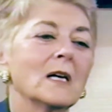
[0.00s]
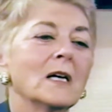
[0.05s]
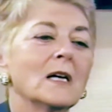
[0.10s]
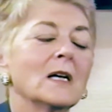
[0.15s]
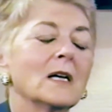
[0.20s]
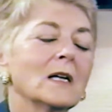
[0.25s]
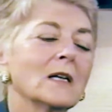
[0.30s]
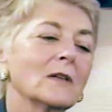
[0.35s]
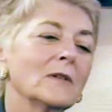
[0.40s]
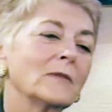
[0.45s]

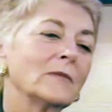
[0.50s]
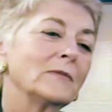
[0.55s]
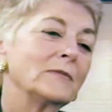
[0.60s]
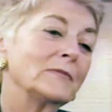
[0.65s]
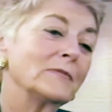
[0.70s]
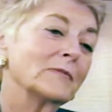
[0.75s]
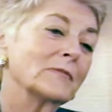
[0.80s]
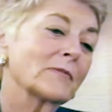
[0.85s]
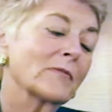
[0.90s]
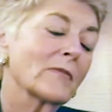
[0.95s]
Um,
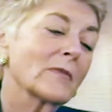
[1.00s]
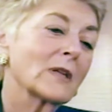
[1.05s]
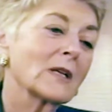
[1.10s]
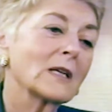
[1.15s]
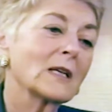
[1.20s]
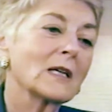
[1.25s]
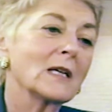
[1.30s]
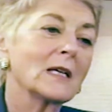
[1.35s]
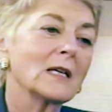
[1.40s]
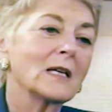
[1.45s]

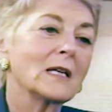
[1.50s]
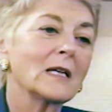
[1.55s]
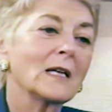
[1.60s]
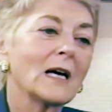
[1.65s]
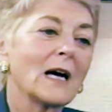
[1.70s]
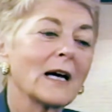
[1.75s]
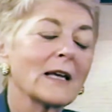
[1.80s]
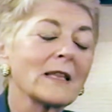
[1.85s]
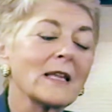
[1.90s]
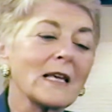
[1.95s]

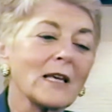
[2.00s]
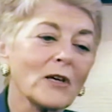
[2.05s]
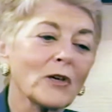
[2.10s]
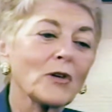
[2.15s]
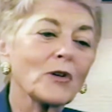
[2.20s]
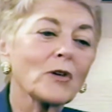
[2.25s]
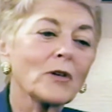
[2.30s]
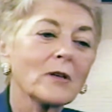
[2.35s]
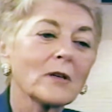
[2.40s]
I think it,